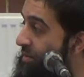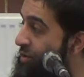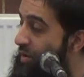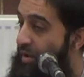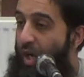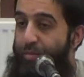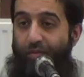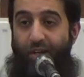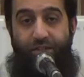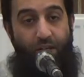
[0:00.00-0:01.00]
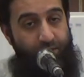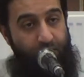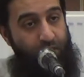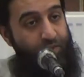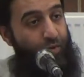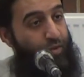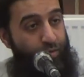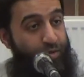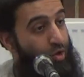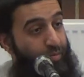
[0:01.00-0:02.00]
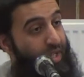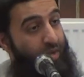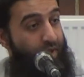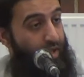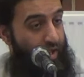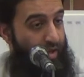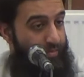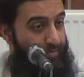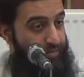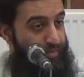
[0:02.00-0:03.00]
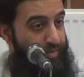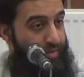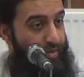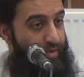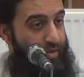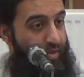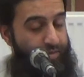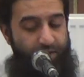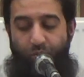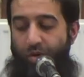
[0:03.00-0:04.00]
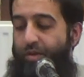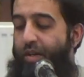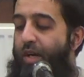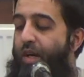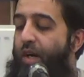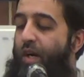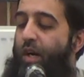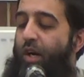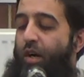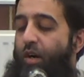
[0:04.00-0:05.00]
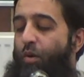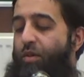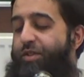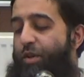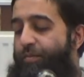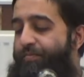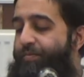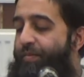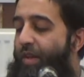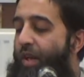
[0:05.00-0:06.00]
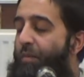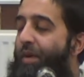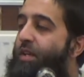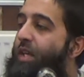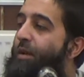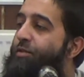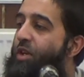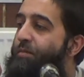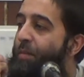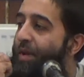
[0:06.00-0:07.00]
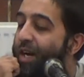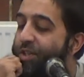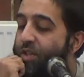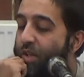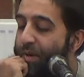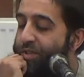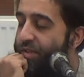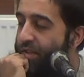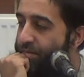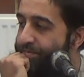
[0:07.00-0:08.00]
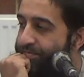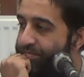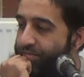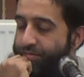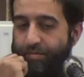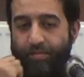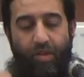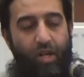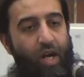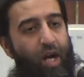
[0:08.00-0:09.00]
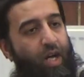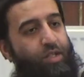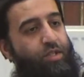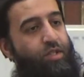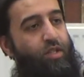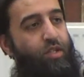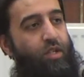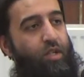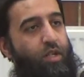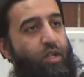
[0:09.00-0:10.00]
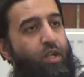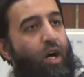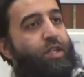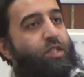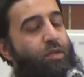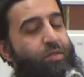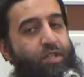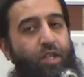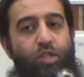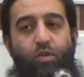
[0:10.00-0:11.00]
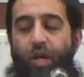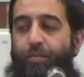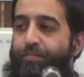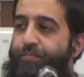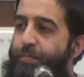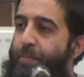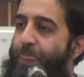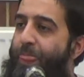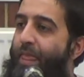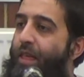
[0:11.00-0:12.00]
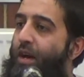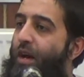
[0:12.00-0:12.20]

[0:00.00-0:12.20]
So Allah provides sustenance for those who don't believe in Allah in this world. Also, a man came to Imam al-Hasan al-Basri and he asked him, he said to him, "O